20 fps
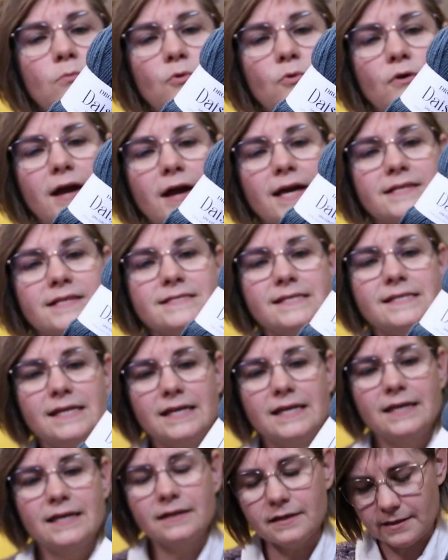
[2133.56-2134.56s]

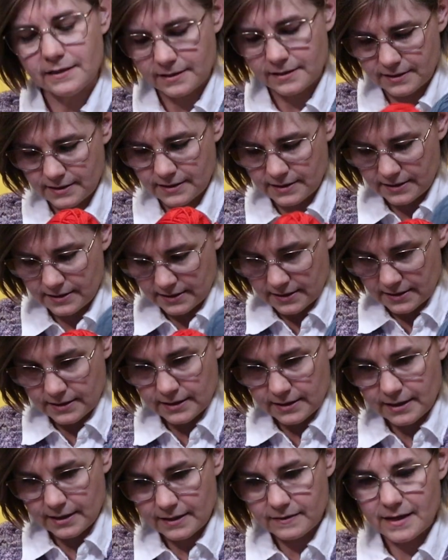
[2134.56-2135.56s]
18,
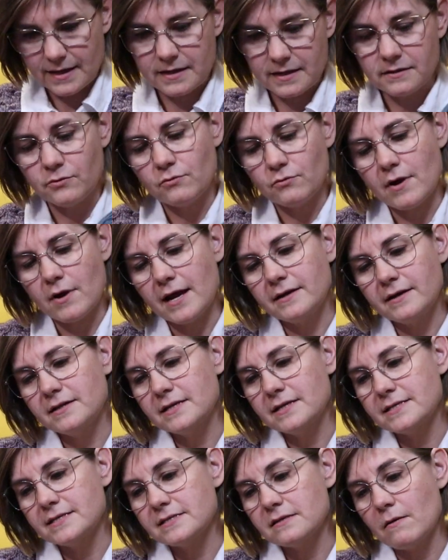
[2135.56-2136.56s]
and then the red
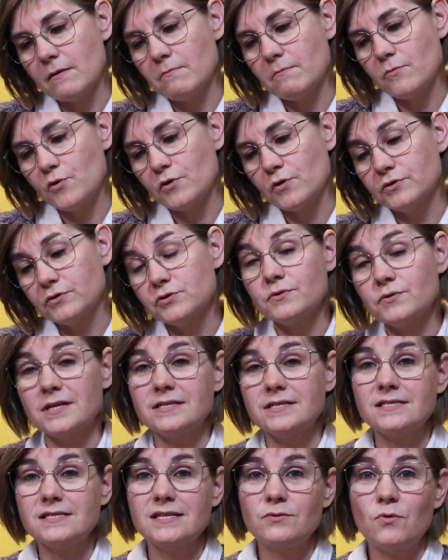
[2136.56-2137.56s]
is number
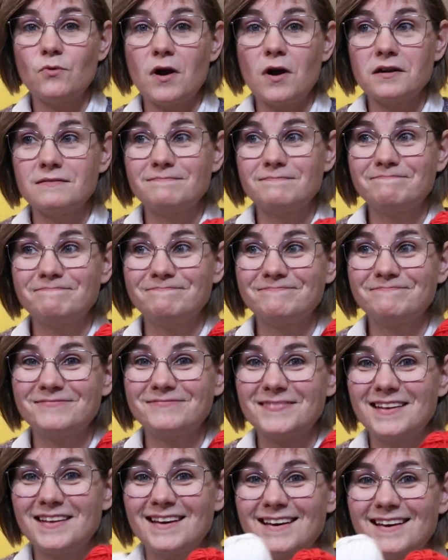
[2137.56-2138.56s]
21.
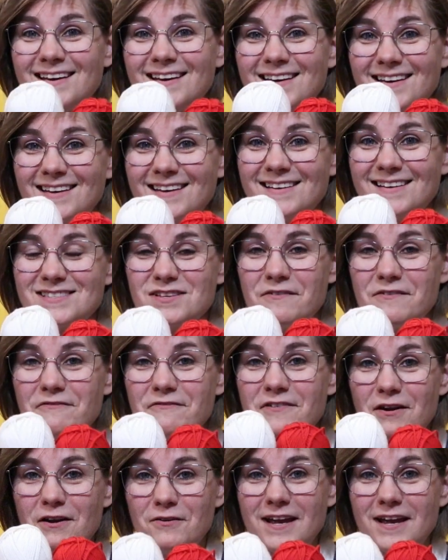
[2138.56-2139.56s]
So I'm
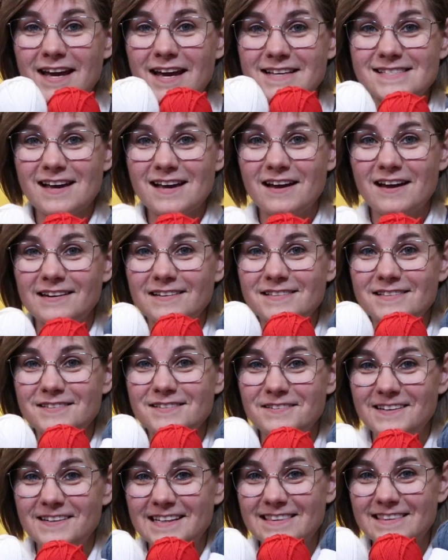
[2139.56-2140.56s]
very excited to
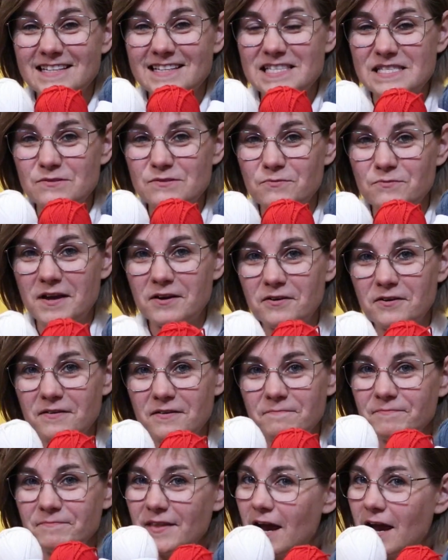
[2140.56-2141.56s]
knit this sweater.
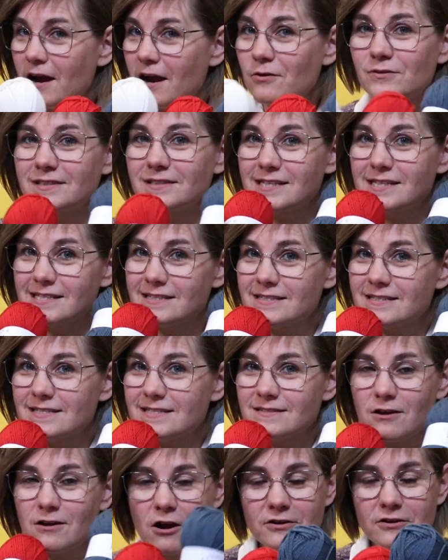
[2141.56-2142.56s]
I will
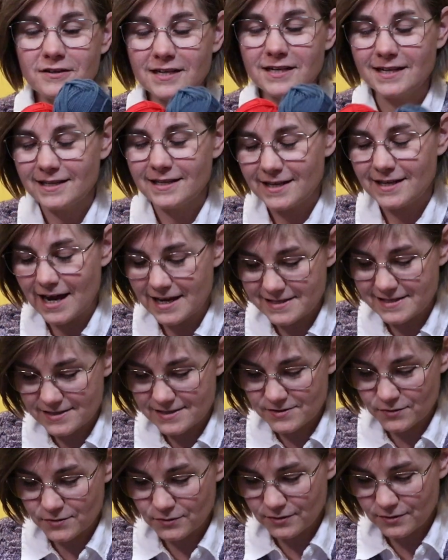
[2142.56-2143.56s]
start on it as
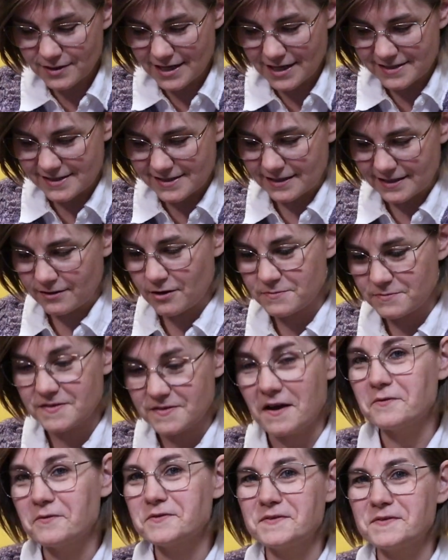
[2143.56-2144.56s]
soon as it comes
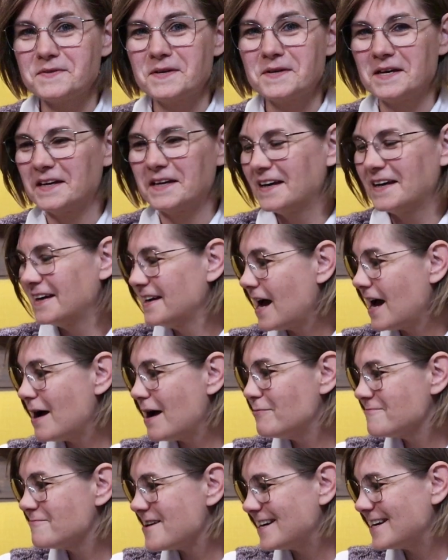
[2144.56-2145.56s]
out.
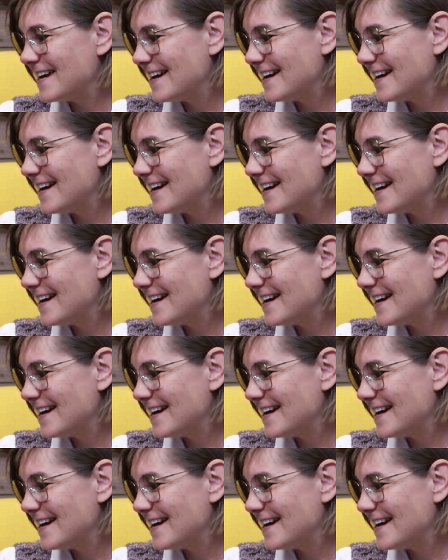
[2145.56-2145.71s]
I'm ready.